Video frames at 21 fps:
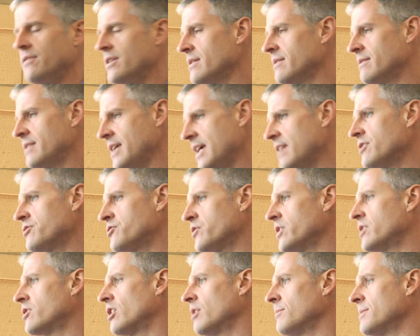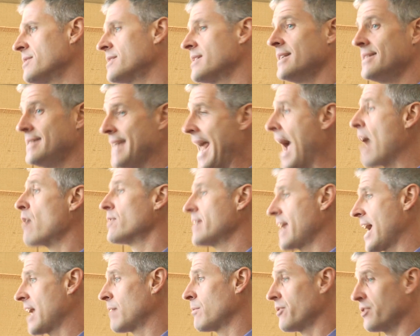the industry term is down
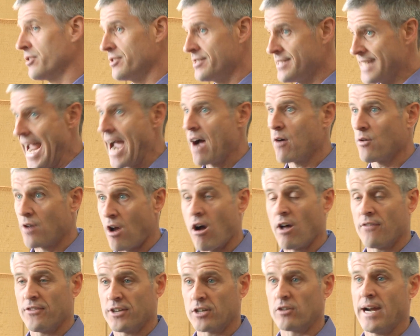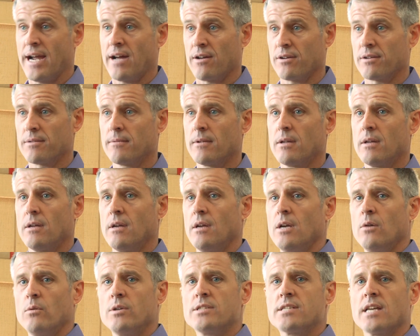animal, they're down on the ground.
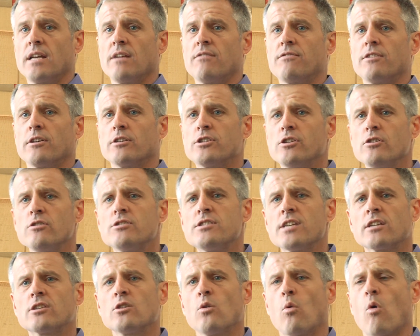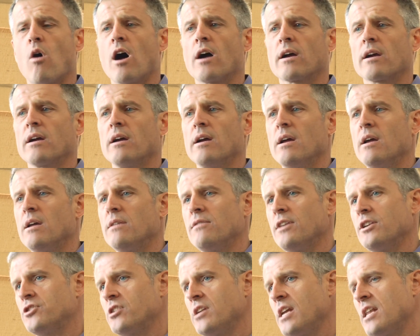We said if they're too sick to walk,
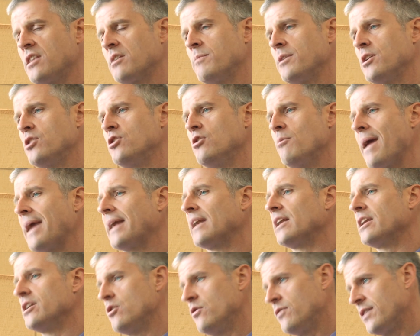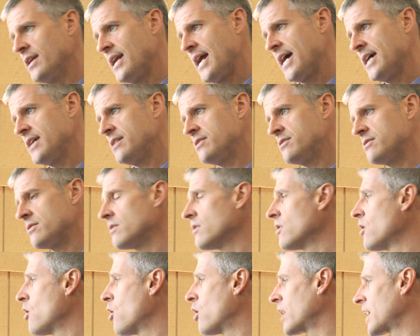they should either be humanely euthanized
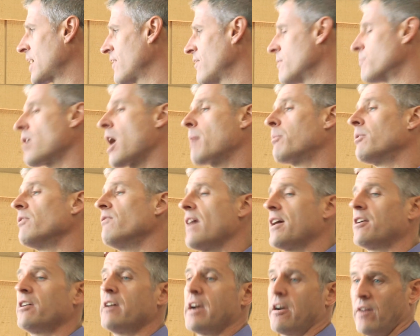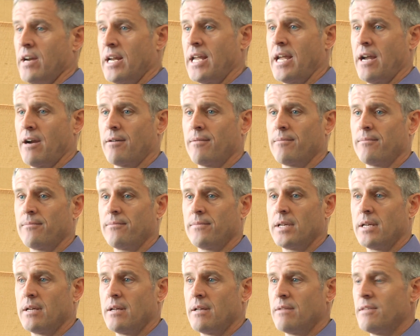or given proper veterinary care.
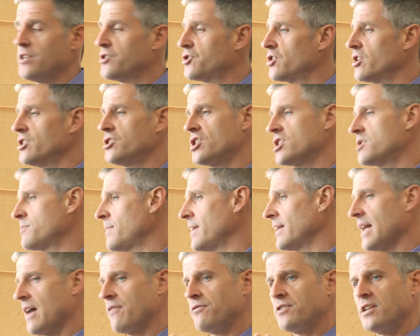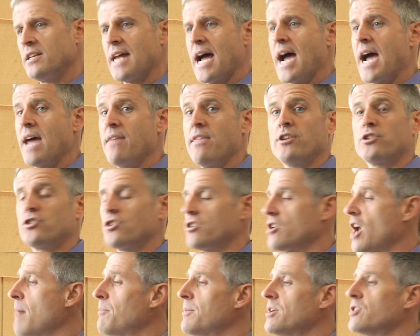They shouldn't just be left to die. They should
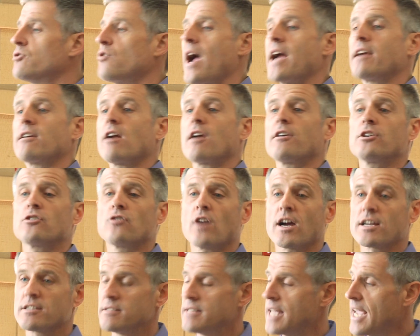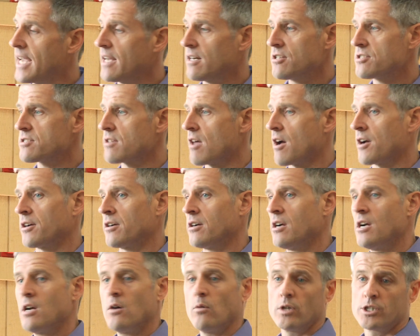not be dragged onto trucks and taken to
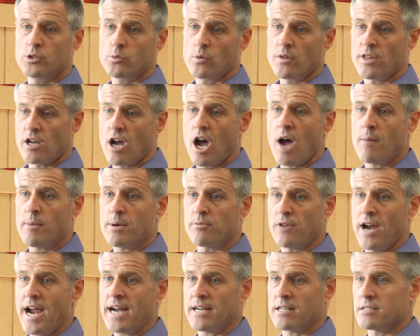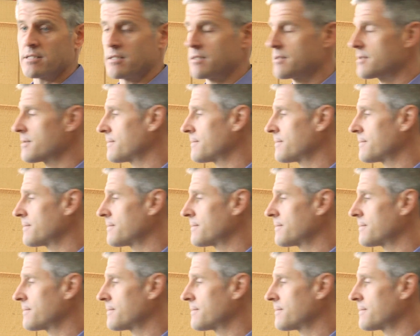slaughter, which were the common practices.